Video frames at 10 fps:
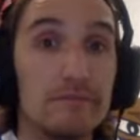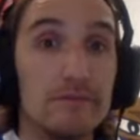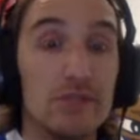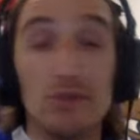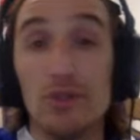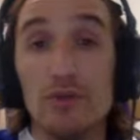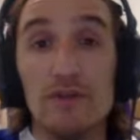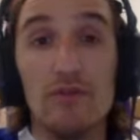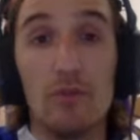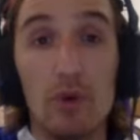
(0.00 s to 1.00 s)
So
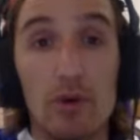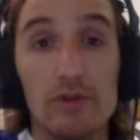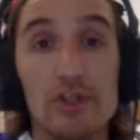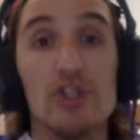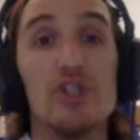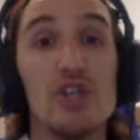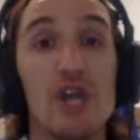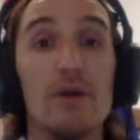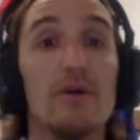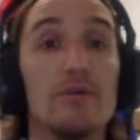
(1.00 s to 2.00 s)
Joseph Woll,
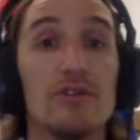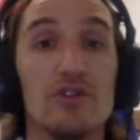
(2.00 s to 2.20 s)
shout out to